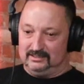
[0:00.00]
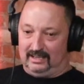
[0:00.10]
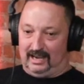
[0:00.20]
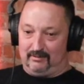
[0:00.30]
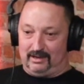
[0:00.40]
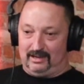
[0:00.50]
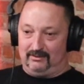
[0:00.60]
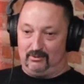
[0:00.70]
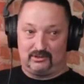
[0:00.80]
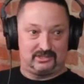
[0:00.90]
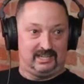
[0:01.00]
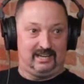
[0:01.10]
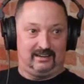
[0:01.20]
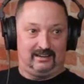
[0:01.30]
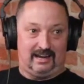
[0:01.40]
and we're
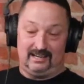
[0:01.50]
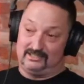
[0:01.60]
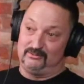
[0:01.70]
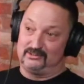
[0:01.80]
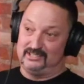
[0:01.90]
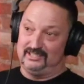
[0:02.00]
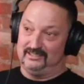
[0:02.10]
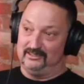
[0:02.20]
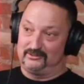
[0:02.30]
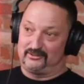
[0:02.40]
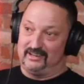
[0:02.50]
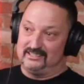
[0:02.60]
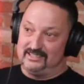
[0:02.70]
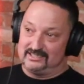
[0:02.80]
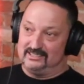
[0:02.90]
seeing it. Actually, we're seeing a little
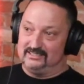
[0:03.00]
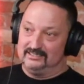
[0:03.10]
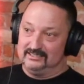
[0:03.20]
transition.